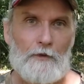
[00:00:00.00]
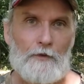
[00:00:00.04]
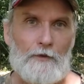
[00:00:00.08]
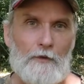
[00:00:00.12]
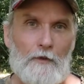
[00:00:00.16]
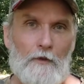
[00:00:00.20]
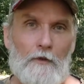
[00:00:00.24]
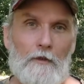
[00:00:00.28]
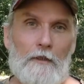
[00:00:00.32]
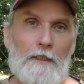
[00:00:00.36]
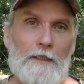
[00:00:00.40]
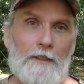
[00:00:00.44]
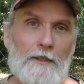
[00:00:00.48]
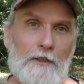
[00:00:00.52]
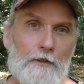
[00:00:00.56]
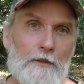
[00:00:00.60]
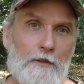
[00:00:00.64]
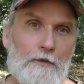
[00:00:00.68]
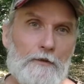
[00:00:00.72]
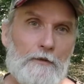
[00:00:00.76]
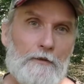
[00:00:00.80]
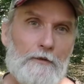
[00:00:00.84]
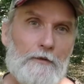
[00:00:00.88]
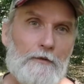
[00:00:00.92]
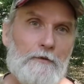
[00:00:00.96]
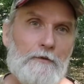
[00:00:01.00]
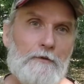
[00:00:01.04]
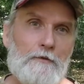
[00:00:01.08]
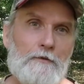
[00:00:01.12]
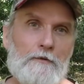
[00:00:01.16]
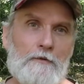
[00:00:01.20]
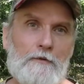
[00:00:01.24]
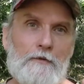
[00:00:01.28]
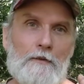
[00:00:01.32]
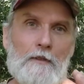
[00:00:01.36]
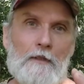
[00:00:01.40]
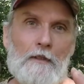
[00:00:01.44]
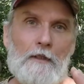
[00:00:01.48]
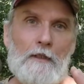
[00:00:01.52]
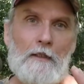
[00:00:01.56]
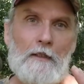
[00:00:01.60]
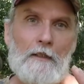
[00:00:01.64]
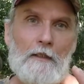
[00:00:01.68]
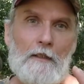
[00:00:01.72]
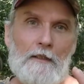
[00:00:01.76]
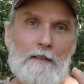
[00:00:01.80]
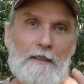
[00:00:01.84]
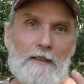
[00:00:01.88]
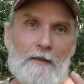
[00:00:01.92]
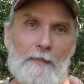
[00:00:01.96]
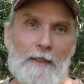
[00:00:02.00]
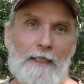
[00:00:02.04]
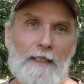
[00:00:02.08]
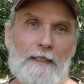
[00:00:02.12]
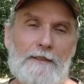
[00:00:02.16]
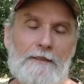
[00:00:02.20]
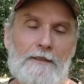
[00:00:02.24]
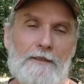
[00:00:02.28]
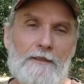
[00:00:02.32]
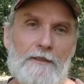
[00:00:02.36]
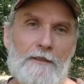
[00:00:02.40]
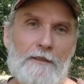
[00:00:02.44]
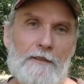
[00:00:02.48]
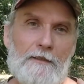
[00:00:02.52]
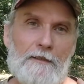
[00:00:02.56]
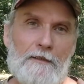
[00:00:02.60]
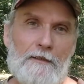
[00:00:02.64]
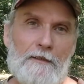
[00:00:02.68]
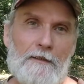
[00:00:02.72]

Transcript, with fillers: Controlling you, the beast,